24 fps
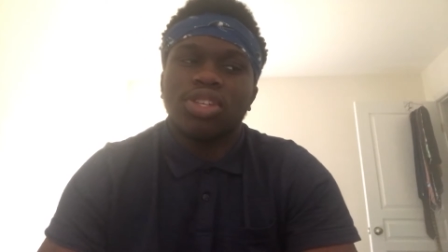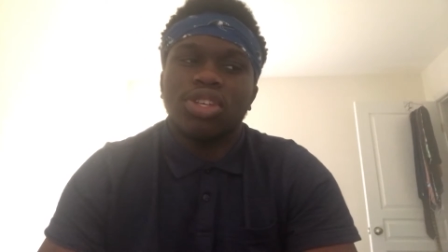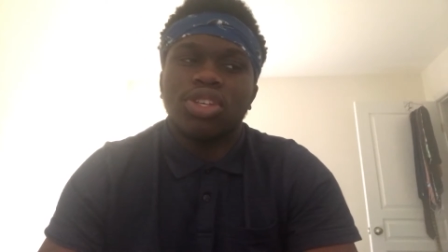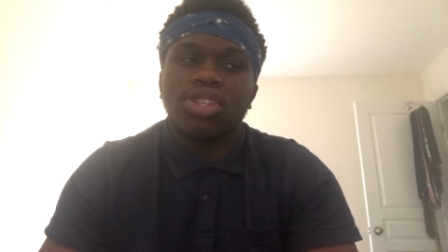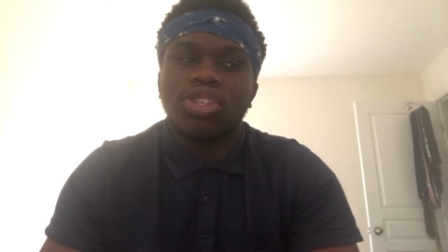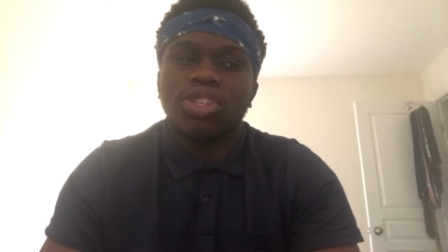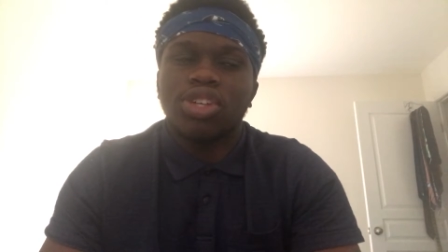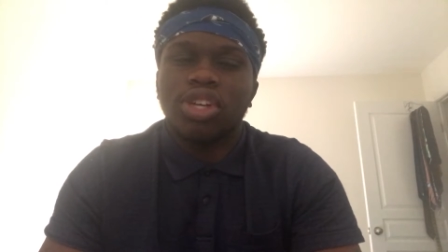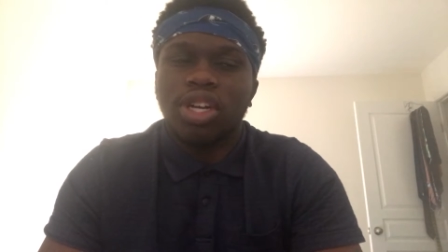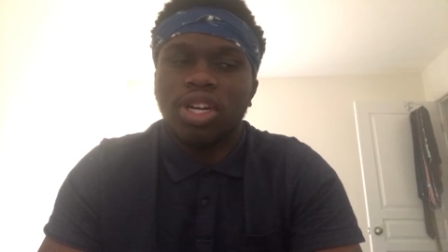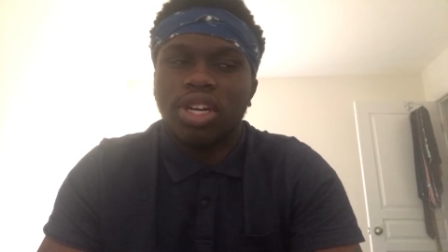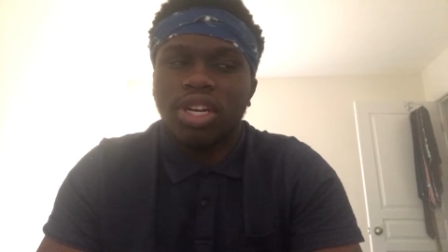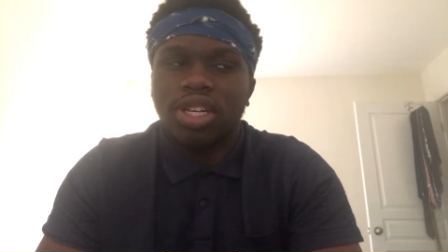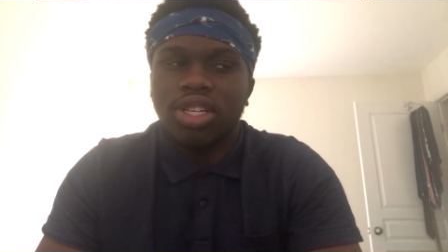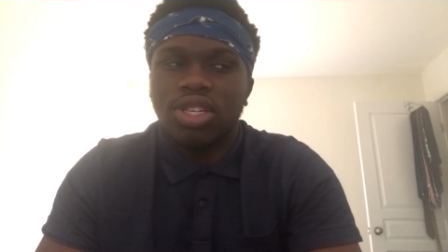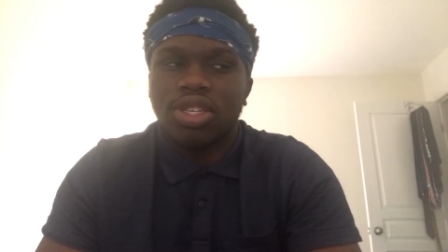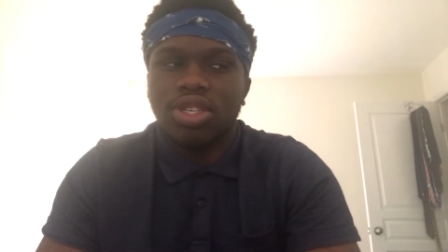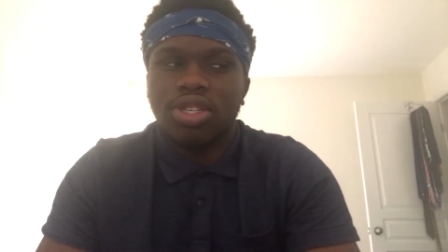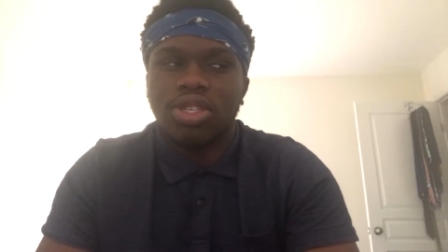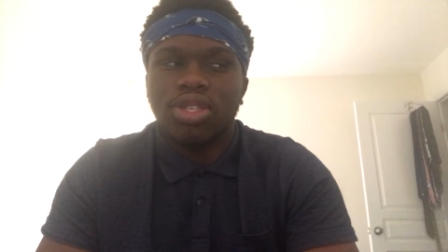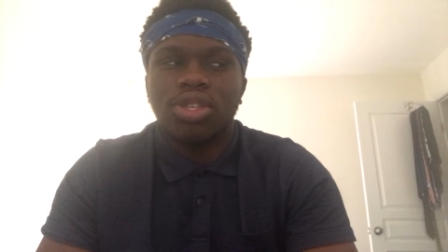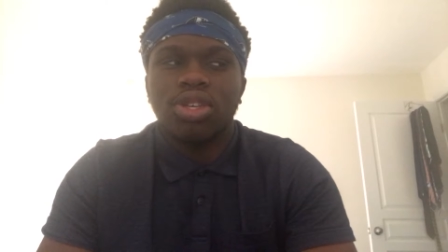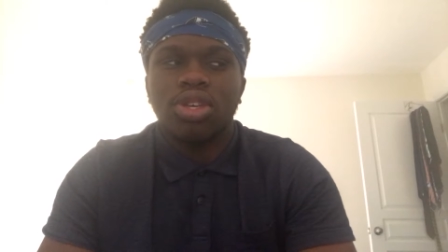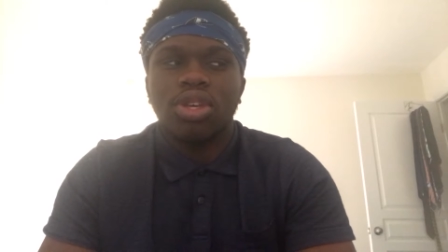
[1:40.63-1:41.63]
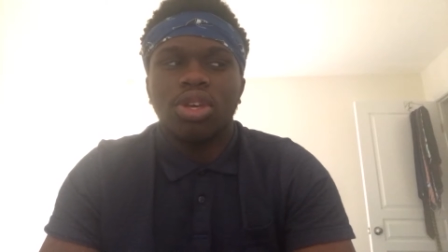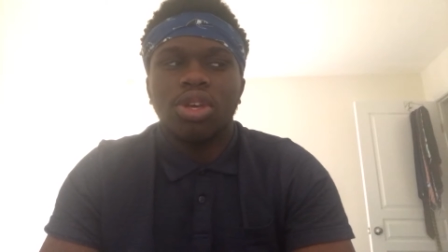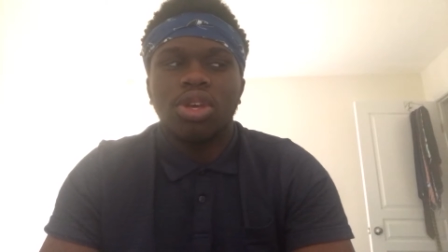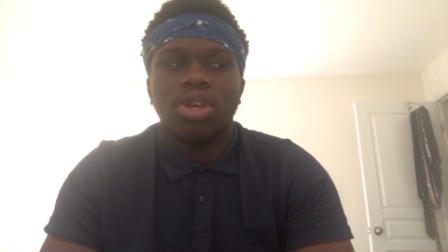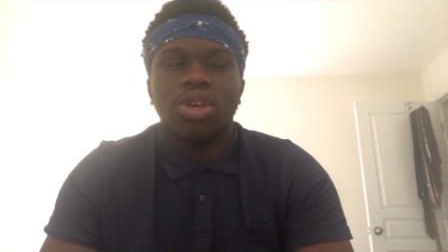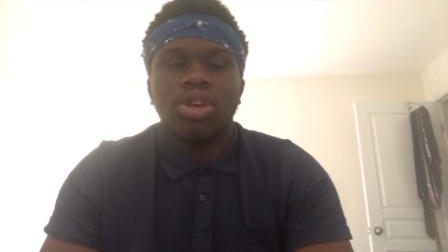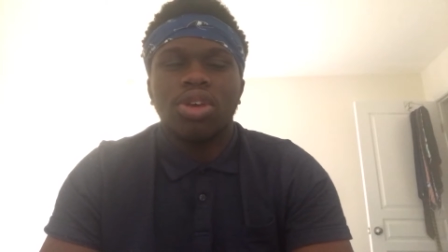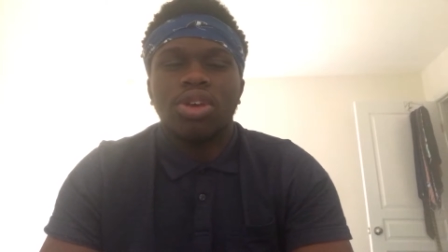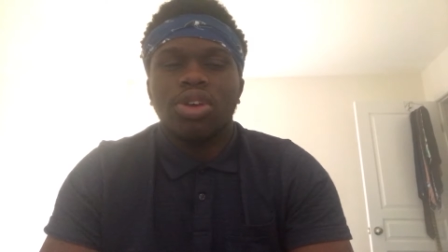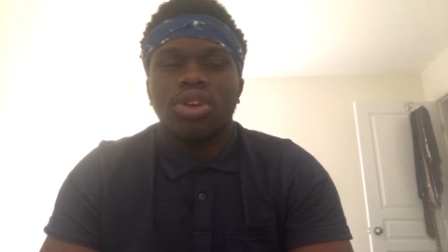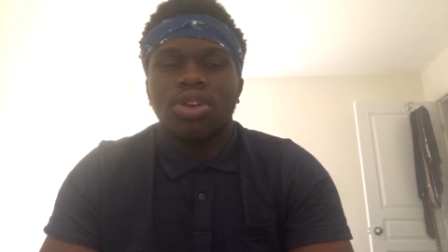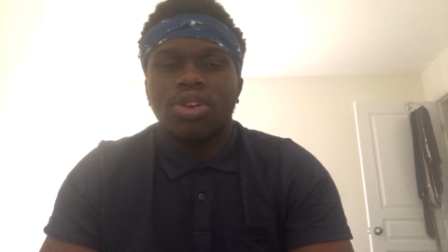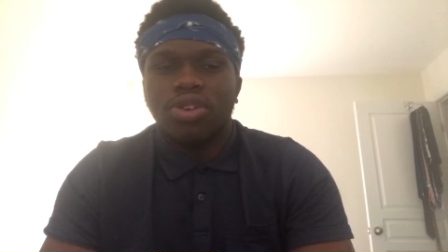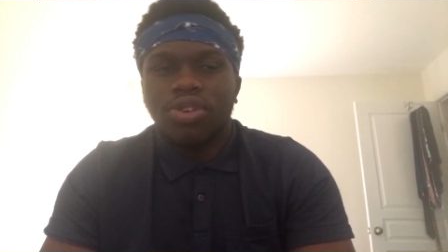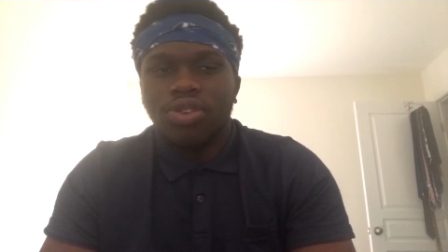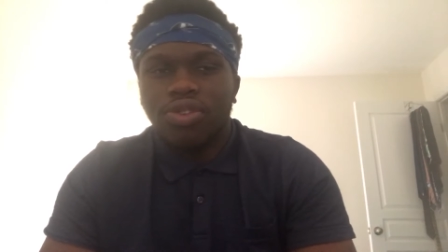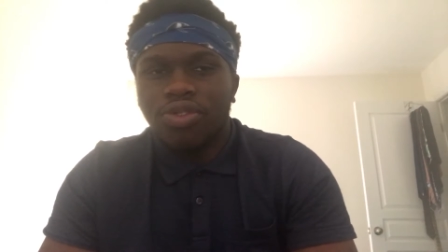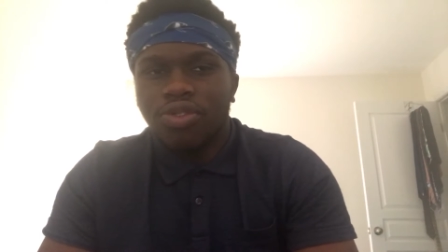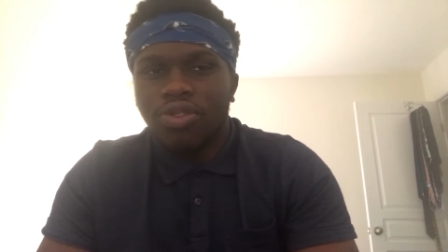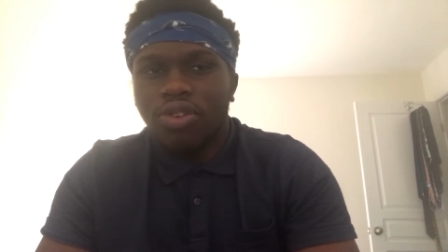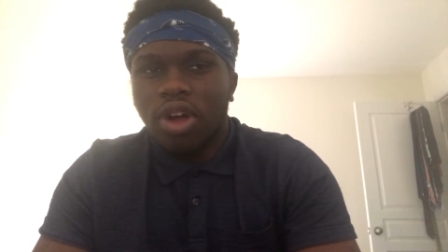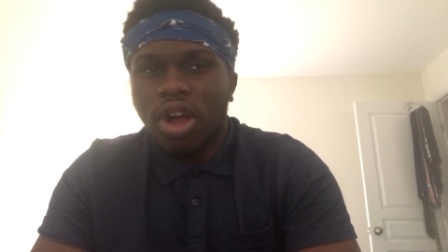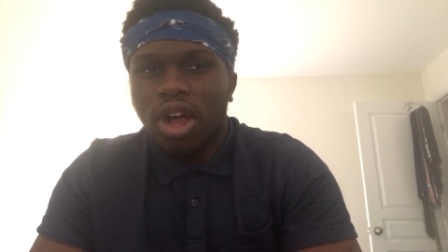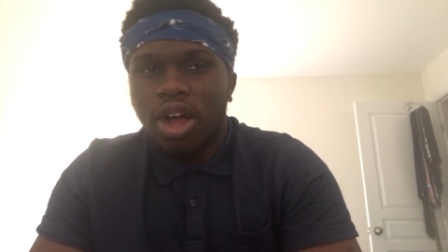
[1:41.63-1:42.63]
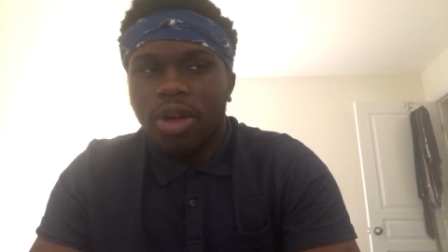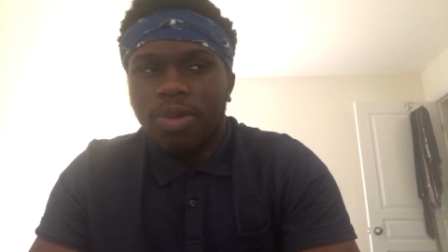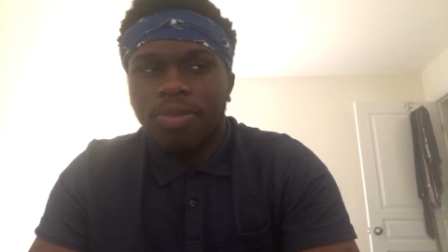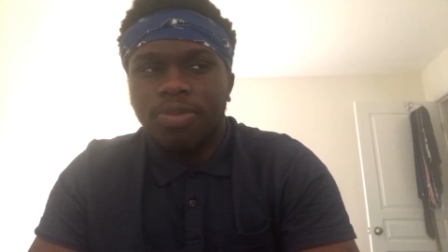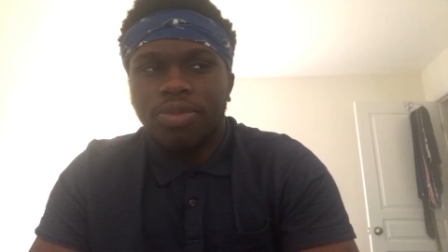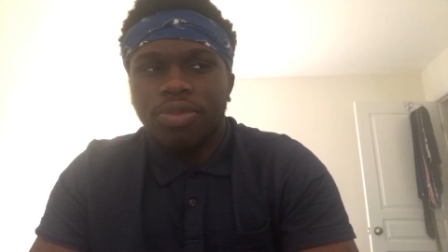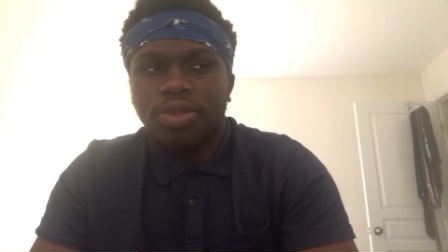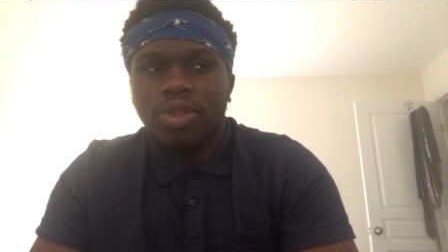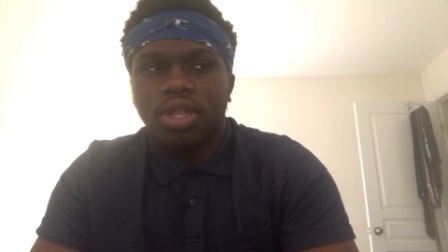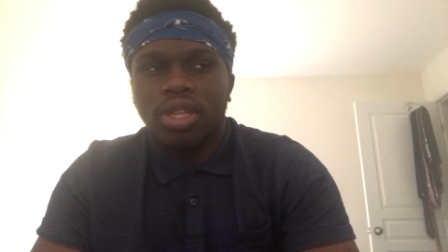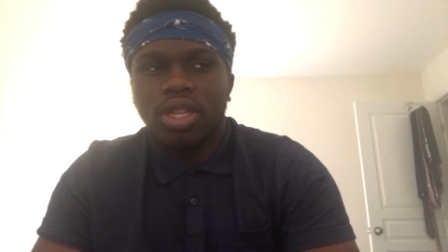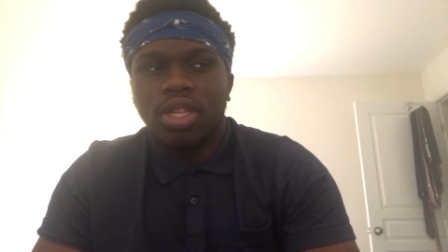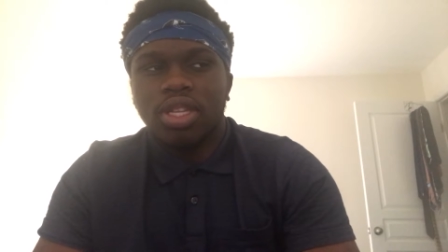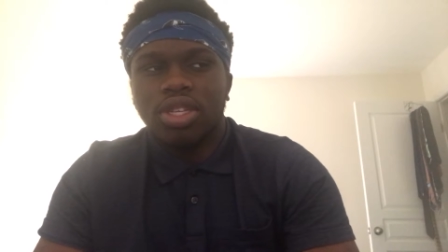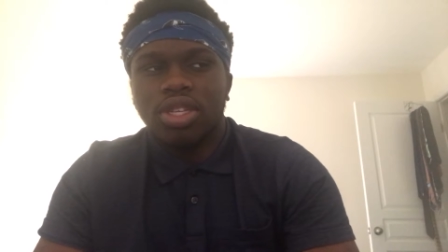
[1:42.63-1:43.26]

deterrence from